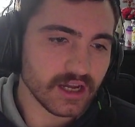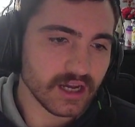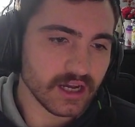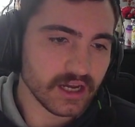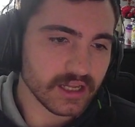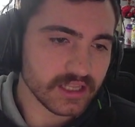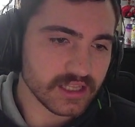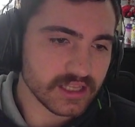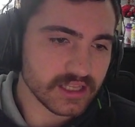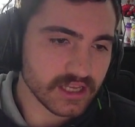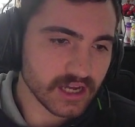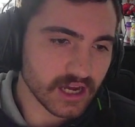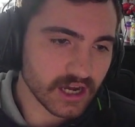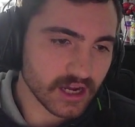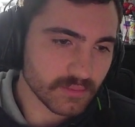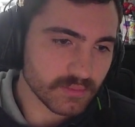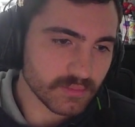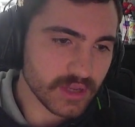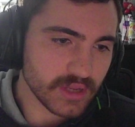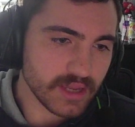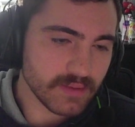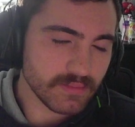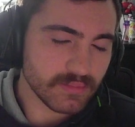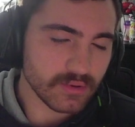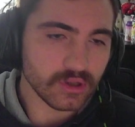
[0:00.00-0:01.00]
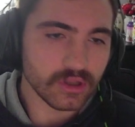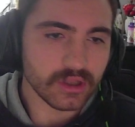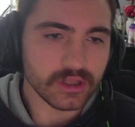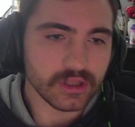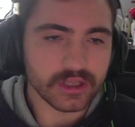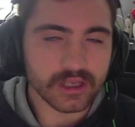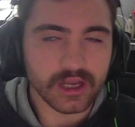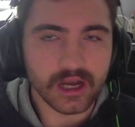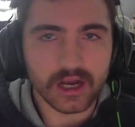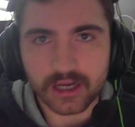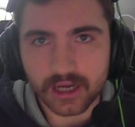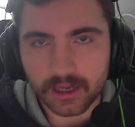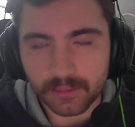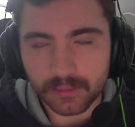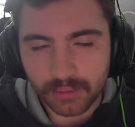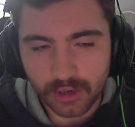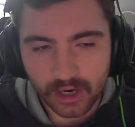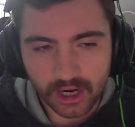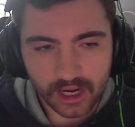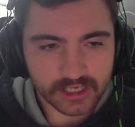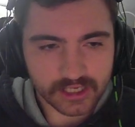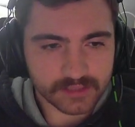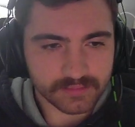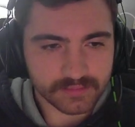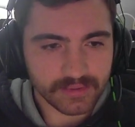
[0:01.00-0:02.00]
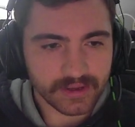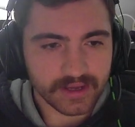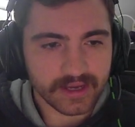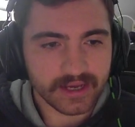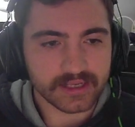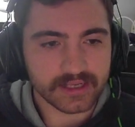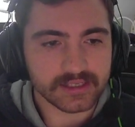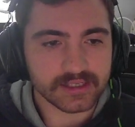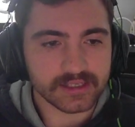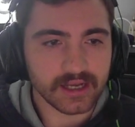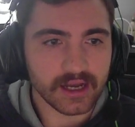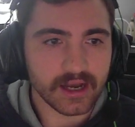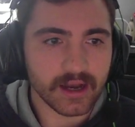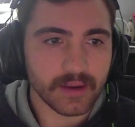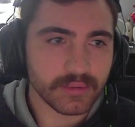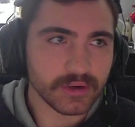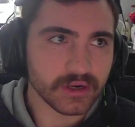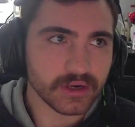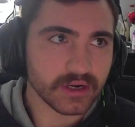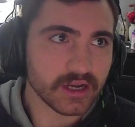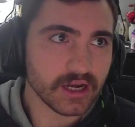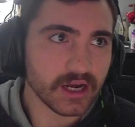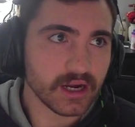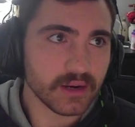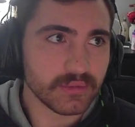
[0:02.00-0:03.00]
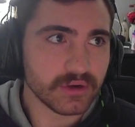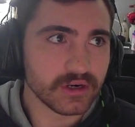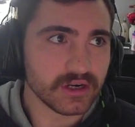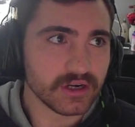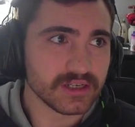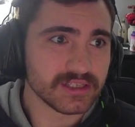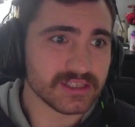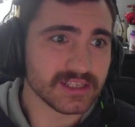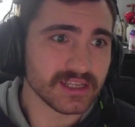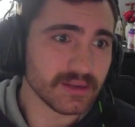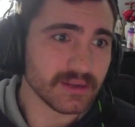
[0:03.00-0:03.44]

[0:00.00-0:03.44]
young people, young prospects, up-and-comers.